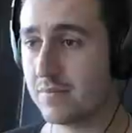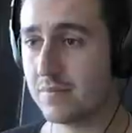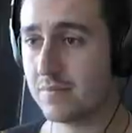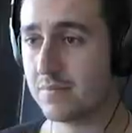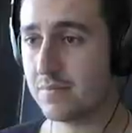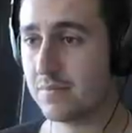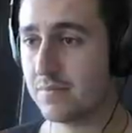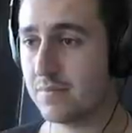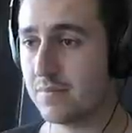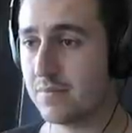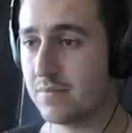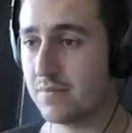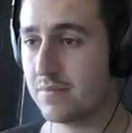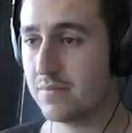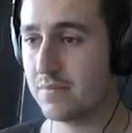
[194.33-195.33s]

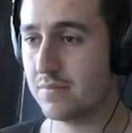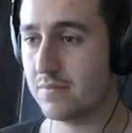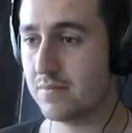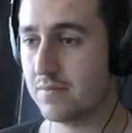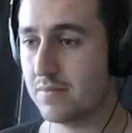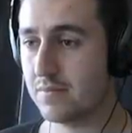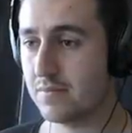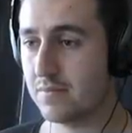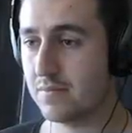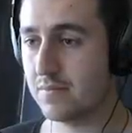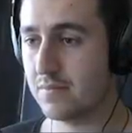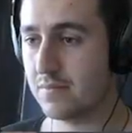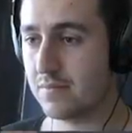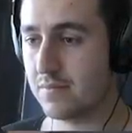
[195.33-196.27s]
Nothing is said.